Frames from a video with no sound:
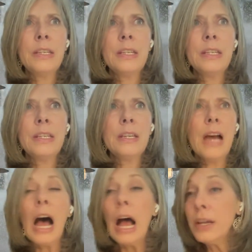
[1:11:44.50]
And
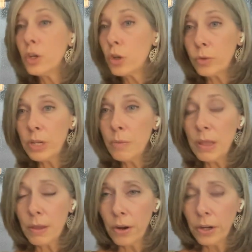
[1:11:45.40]
I
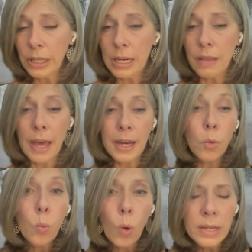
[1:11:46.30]
agree with
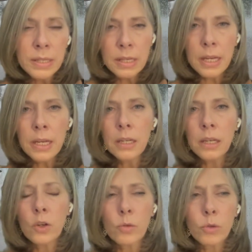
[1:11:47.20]
Arlia that it
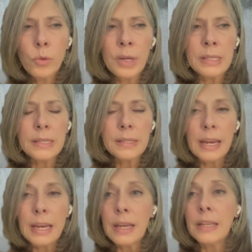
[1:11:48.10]
was
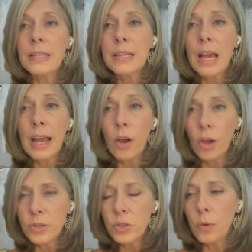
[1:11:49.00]
incongruence. And
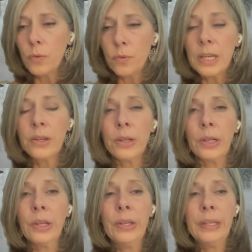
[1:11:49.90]
I also
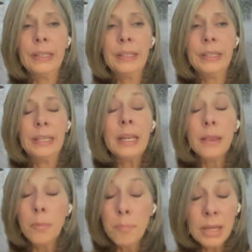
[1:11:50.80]
feel
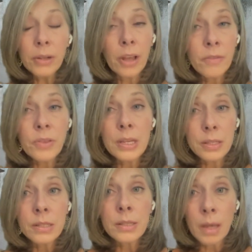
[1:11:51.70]
in the middle
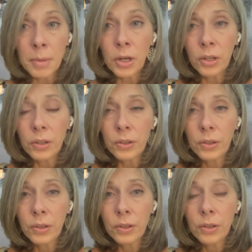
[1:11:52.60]
of this
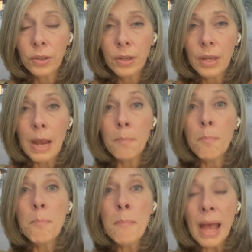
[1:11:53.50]
summer,
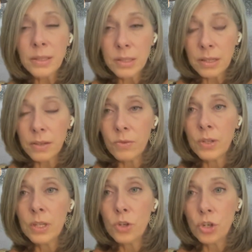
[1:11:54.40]
a
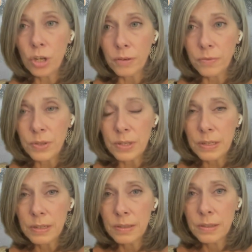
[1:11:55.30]
massive
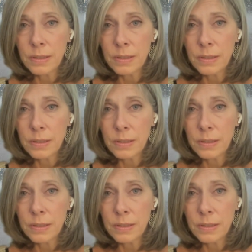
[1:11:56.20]
shift